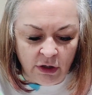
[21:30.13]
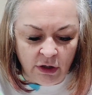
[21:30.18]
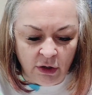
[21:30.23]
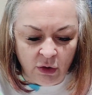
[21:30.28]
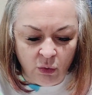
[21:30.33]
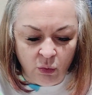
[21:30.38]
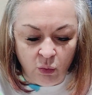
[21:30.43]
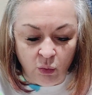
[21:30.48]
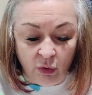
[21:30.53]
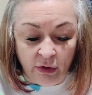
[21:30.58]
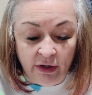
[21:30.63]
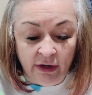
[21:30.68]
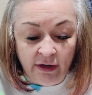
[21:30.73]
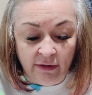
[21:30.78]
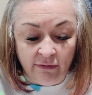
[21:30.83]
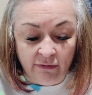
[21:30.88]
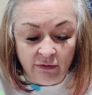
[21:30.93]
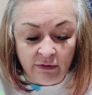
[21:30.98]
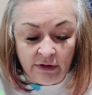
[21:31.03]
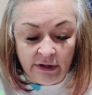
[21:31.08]
would
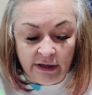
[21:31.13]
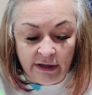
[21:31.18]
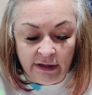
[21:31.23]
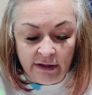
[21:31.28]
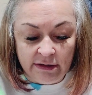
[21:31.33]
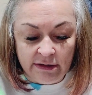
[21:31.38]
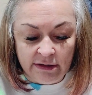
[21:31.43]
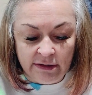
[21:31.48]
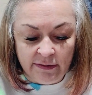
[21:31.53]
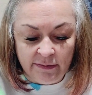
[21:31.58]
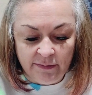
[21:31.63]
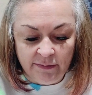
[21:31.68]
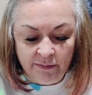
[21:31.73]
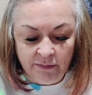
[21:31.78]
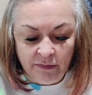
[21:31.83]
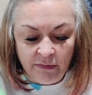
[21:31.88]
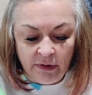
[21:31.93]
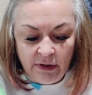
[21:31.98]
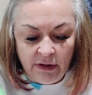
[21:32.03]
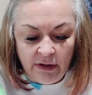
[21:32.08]
have liked.
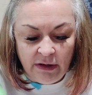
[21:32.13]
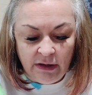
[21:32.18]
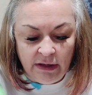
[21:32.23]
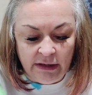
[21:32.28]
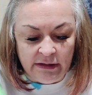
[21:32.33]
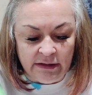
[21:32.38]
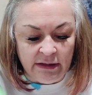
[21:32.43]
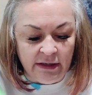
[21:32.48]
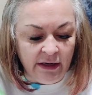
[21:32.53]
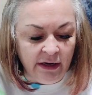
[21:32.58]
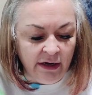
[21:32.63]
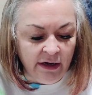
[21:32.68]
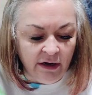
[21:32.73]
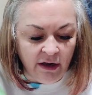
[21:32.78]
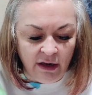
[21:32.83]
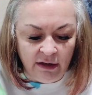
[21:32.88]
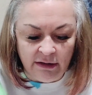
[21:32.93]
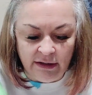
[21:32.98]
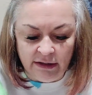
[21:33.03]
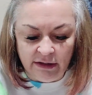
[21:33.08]
I did
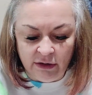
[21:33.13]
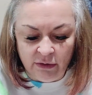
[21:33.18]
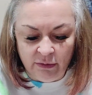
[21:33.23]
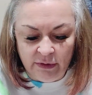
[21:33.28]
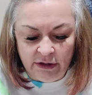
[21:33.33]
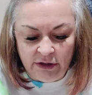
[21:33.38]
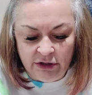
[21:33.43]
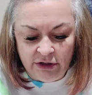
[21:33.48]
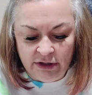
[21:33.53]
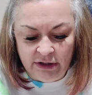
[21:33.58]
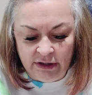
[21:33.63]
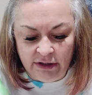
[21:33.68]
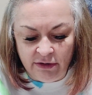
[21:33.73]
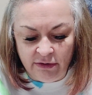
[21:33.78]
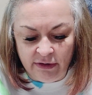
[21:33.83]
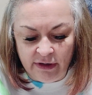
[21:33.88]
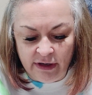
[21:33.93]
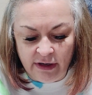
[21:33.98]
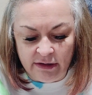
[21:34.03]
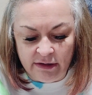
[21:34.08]
not like the way she
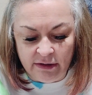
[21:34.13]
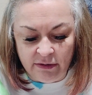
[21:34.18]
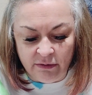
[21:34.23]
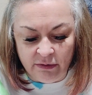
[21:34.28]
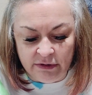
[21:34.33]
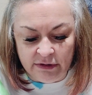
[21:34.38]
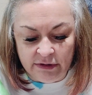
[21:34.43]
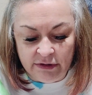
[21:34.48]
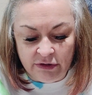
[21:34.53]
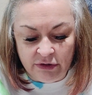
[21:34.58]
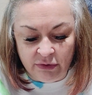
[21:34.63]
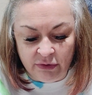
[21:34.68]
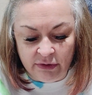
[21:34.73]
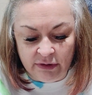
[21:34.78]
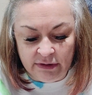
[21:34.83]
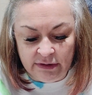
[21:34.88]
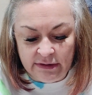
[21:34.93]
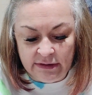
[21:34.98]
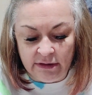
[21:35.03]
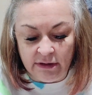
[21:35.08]
interacted with
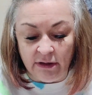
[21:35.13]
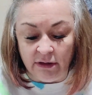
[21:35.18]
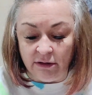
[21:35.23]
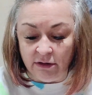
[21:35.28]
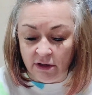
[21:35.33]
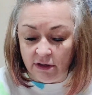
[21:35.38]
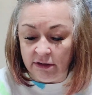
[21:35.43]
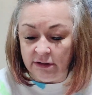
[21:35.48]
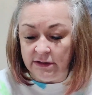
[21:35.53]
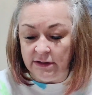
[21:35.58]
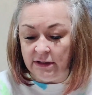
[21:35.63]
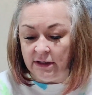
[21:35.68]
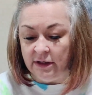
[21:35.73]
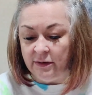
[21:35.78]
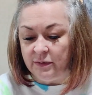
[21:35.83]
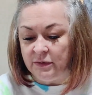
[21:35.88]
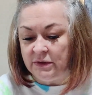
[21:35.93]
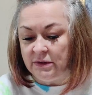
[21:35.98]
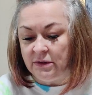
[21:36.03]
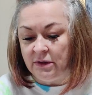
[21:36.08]
students a lot of
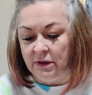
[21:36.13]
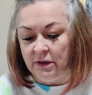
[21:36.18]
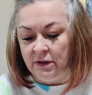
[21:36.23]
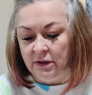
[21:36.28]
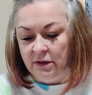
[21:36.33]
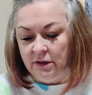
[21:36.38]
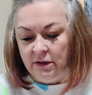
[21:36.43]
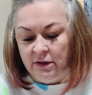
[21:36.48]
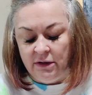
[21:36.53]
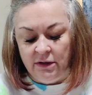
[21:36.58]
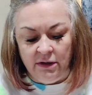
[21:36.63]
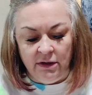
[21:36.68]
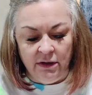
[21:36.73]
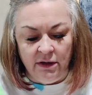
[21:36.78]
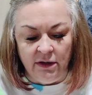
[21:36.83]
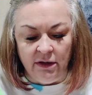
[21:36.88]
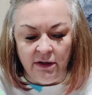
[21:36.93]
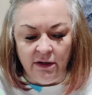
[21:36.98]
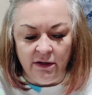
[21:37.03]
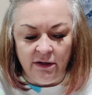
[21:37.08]
times.
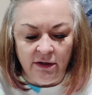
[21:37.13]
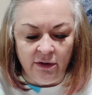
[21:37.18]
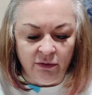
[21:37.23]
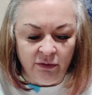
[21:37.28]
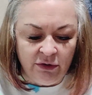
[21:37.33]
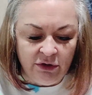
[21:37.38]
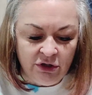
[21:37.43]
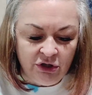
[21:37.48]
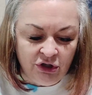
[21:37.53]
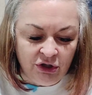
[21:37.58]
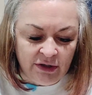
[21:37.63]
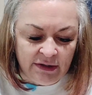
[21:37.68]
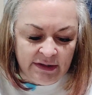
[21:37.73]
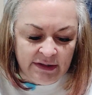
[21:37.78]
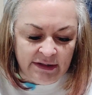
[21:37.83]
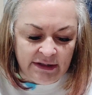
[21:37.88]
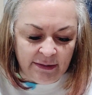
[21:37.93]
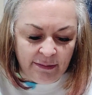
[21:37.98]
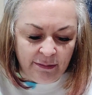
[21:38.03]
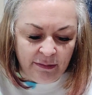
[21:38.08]
And it was just
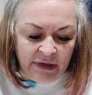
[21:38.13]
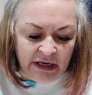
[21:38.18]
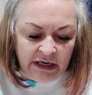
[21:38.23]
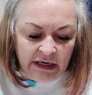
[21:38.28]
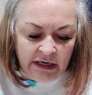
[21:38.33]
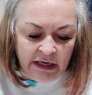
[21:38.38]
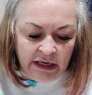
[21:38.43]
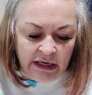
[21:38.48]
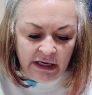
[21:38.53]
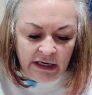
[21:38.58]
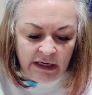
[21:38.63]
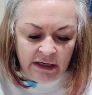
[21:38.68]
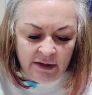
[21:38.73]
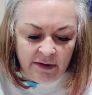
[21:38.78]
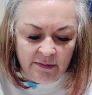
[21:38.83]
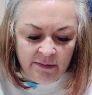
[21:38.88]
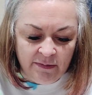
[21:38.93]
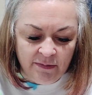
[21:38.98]
demeaning.